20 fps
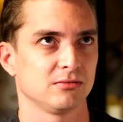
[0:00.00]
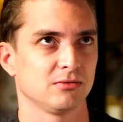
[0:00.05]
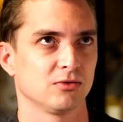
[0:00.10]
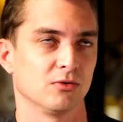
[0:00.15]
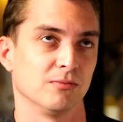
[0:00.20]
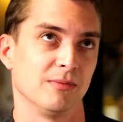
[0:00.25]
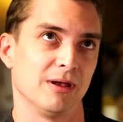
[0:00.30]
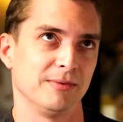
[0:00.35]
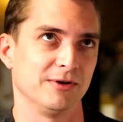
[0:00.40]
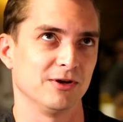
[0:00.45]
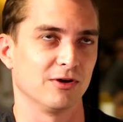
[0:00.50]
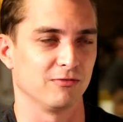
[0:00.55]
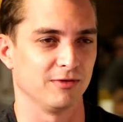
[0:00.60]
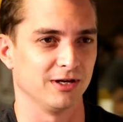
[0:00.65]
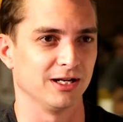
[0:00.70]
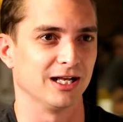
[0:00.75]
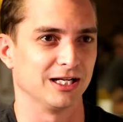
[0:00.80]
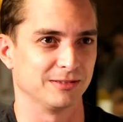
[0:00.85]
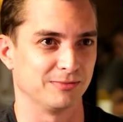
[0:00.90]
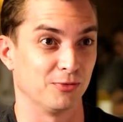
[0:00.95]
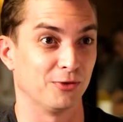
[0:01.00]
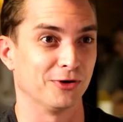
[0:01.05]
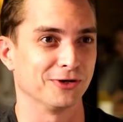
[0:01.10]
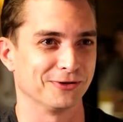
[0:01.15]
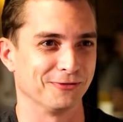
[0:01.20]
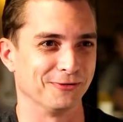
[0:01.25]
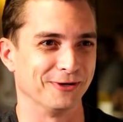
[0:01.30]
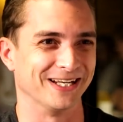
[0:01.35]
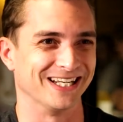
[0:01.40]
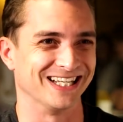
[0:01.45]
or maybe not realize, but want
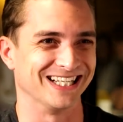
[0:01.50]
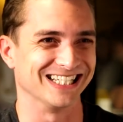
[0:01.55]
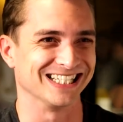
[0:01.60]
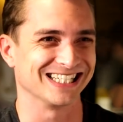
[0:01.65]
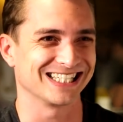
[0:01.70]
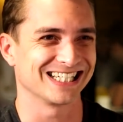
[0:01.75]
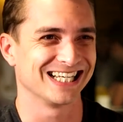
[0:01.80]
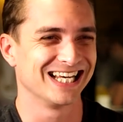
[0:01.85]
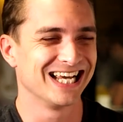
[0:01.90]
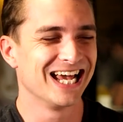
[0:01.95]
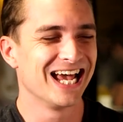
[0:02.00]
to realize,